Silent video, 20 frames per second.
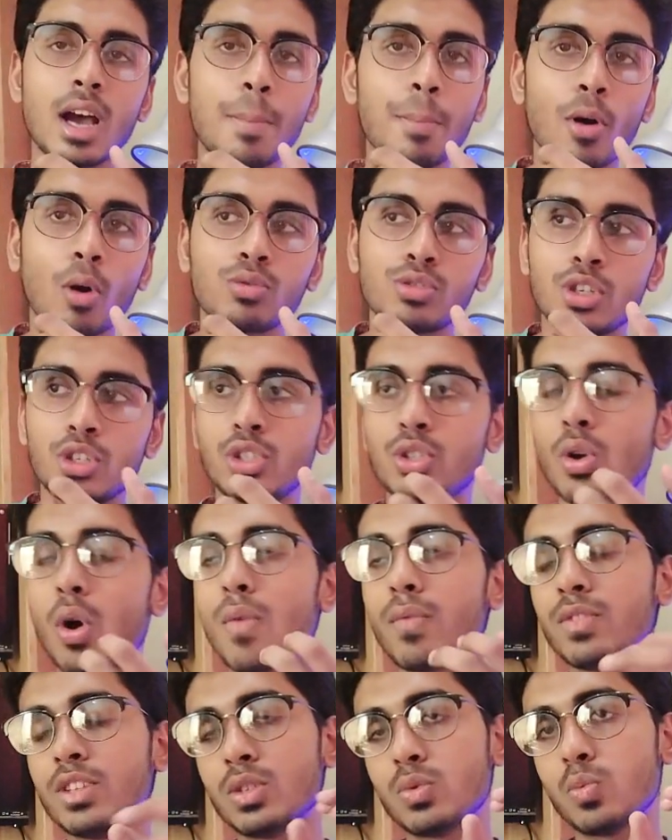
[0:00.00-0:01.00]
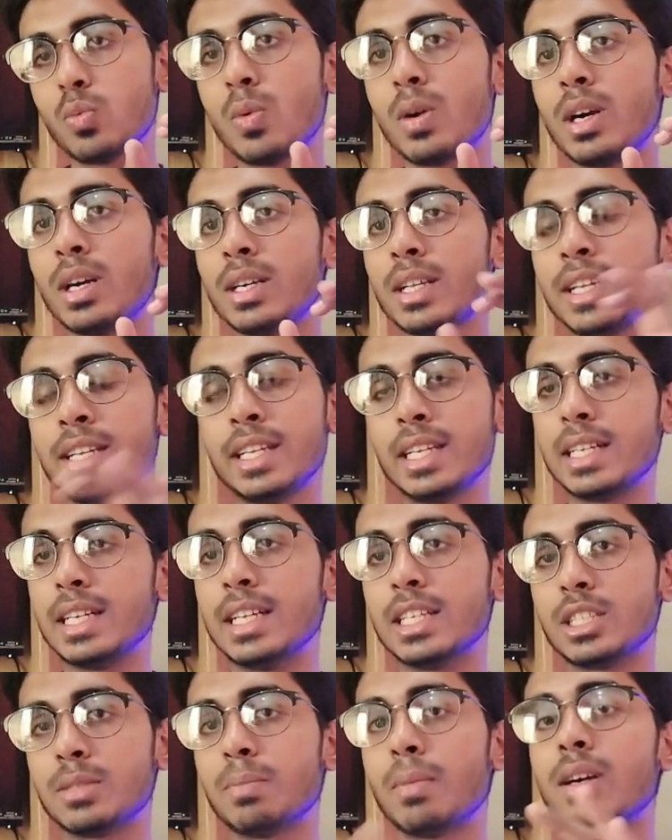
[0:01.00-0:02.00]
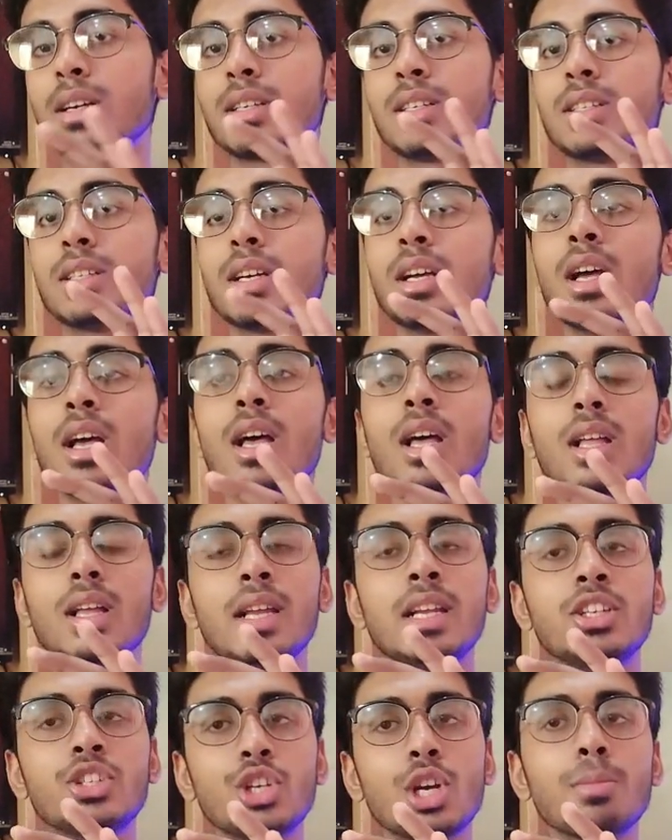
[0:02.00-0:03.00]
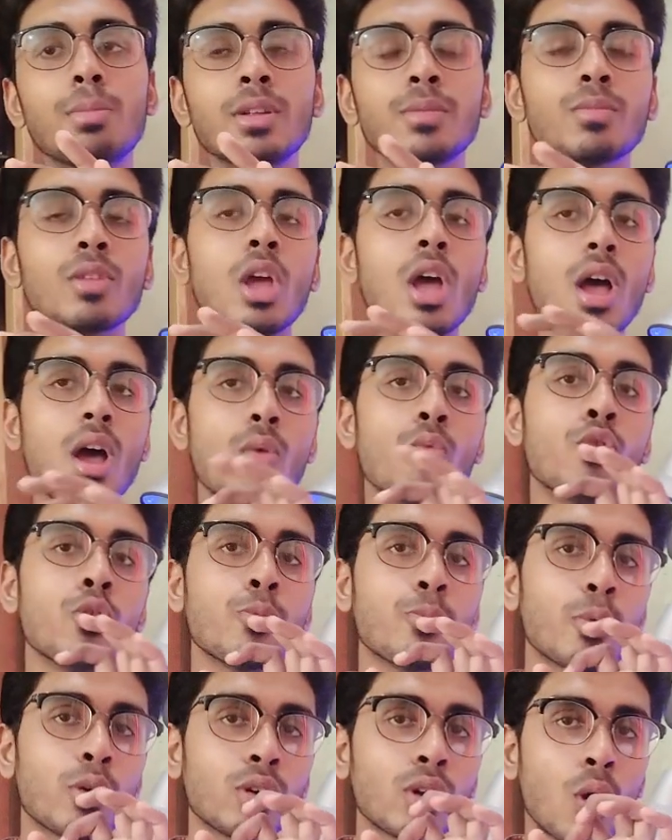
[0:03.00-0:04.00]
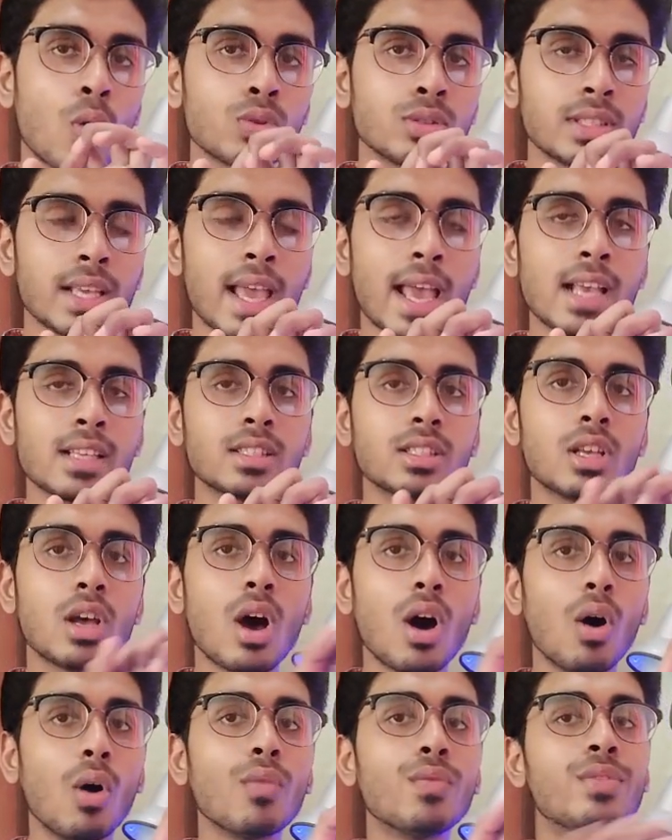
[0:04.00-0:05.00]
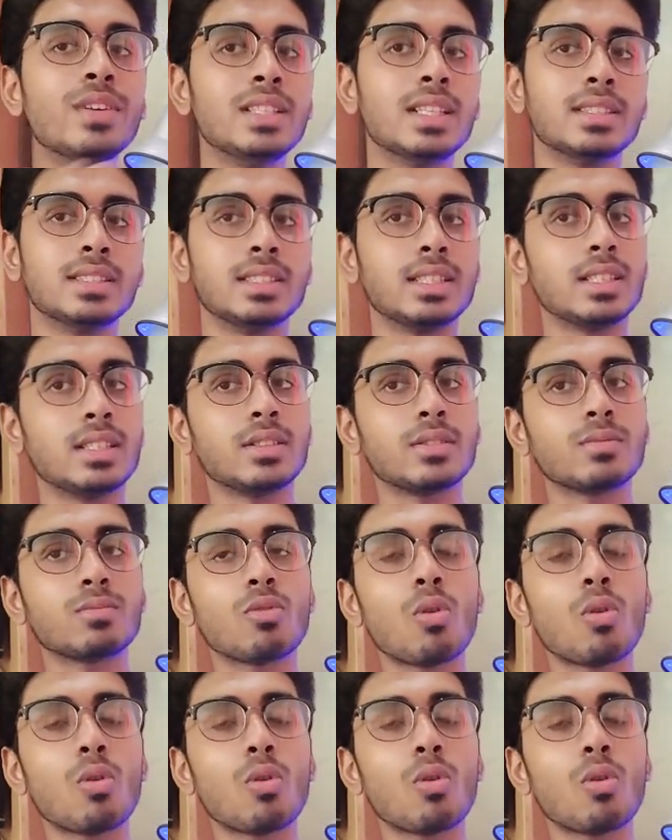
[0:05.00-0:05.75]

a pronunciation of this word in English, but in German we pronounce as Auf Wiedersehen.